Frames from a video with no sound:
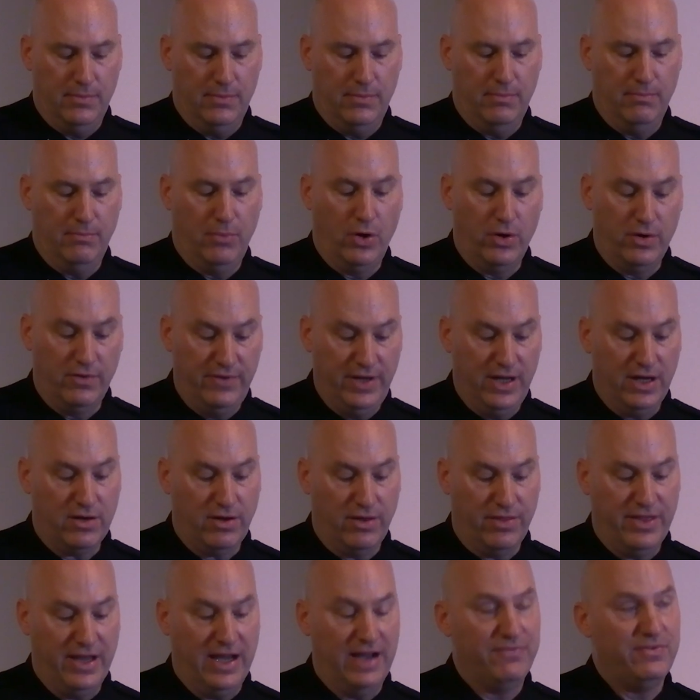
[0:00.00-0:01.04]
Motor
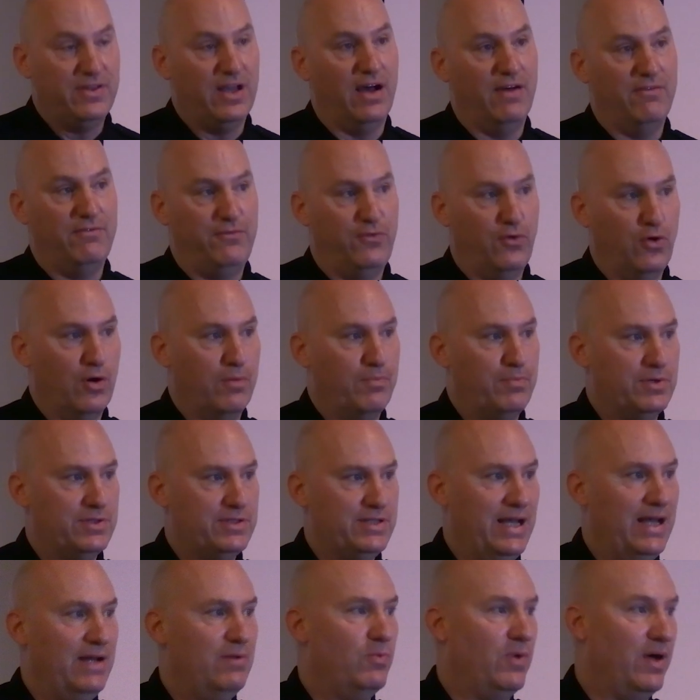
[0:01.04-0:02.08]
vehicle theft up
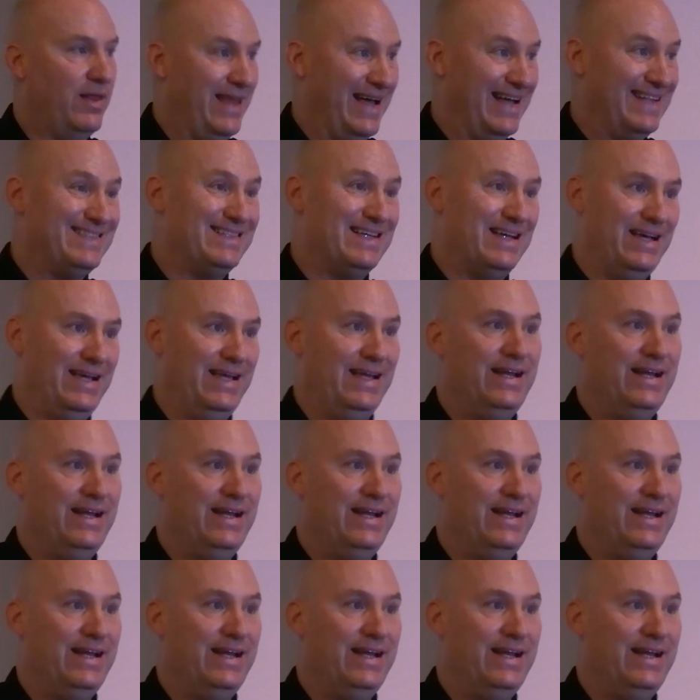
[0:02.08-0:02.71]
4%. While that's an